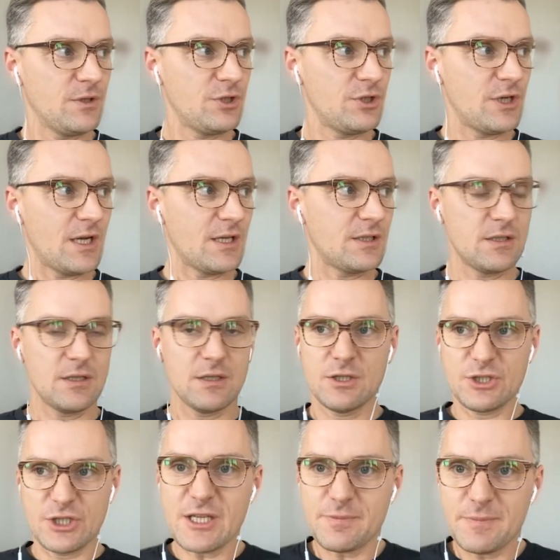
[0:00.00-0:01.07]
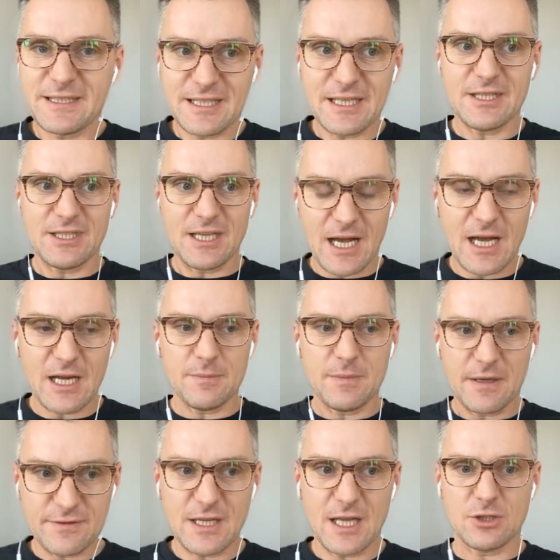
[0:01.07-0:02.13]
We are the third army in NATO in
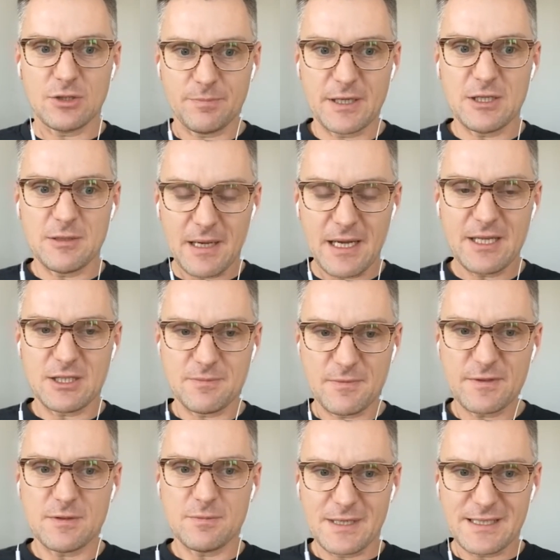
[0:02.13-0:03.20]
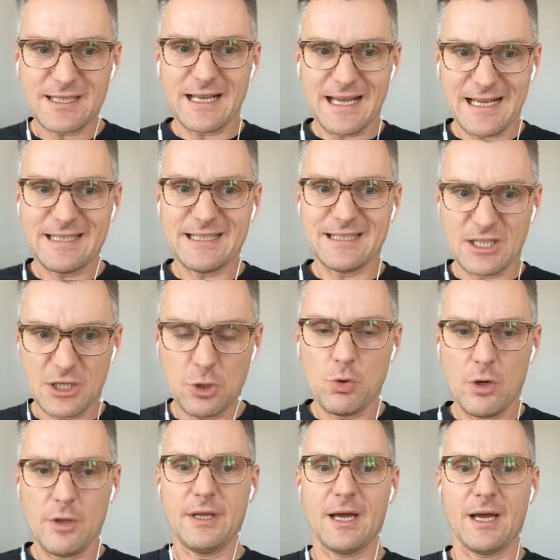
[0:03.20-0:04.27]
3 years, from the 8th to the 3rd.
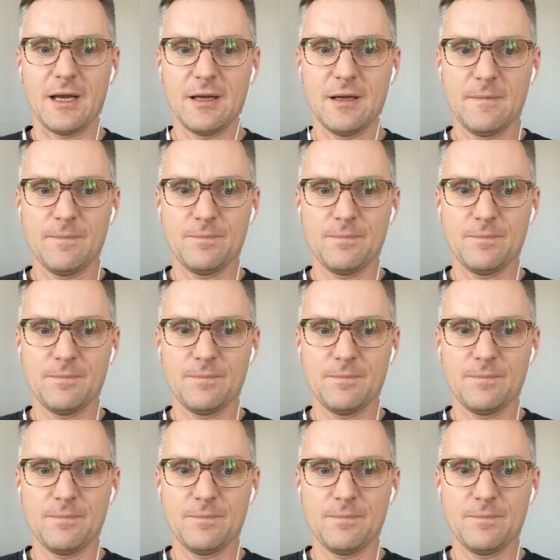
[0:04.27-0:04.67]
Not bad.